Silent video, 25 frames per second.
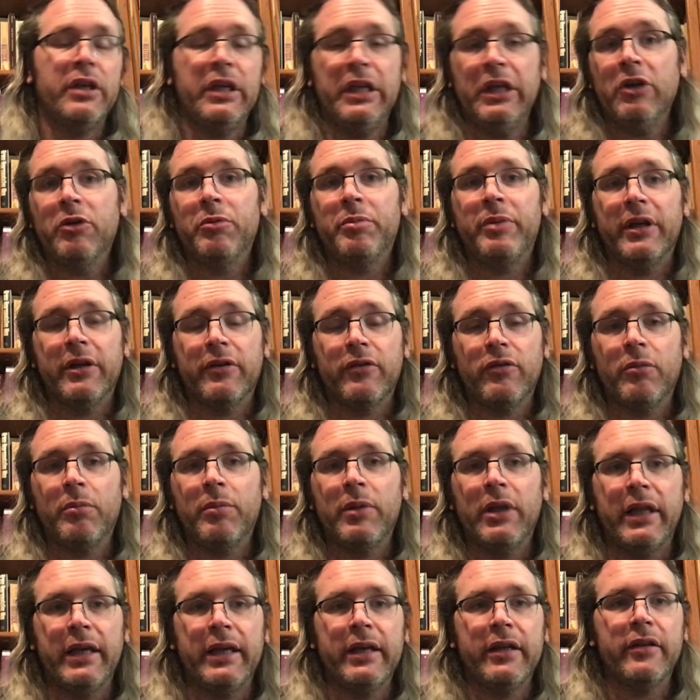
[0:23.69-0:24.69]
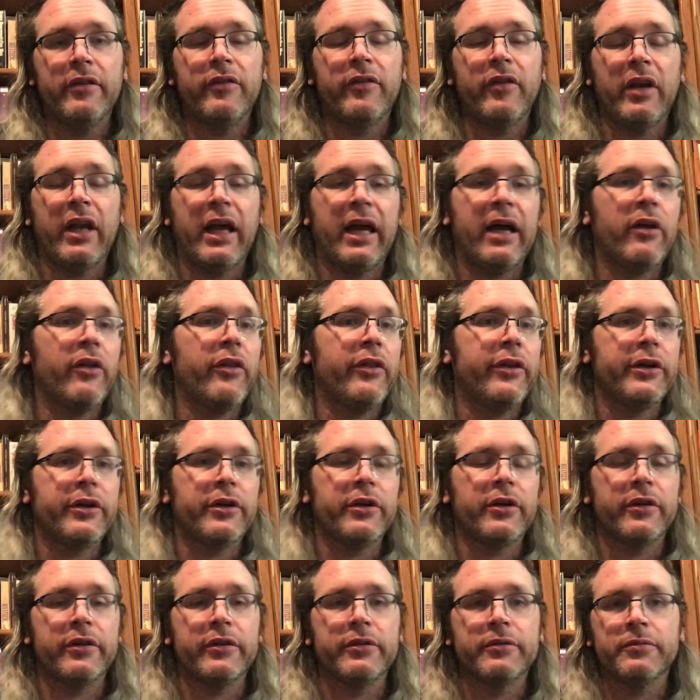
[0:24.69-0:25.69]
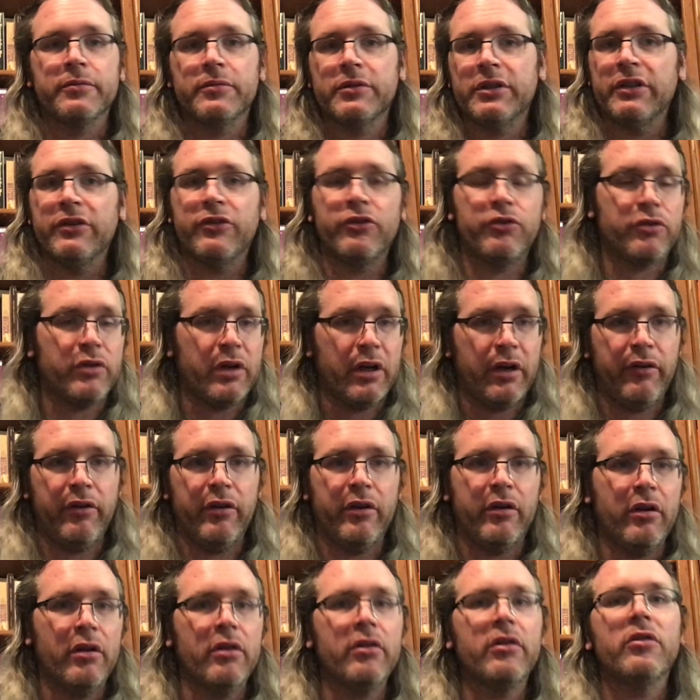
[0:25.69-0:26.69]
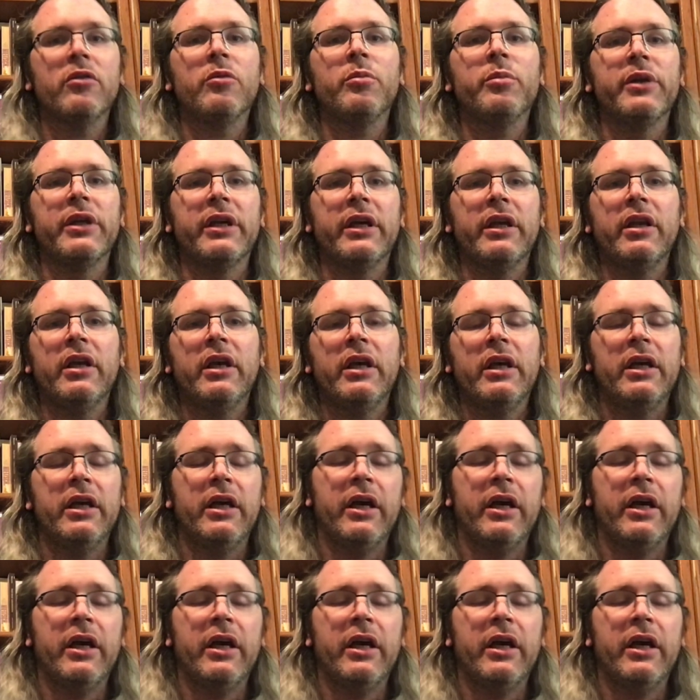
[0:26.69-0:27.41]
NeoPixel blades and how they're constructed a little bit,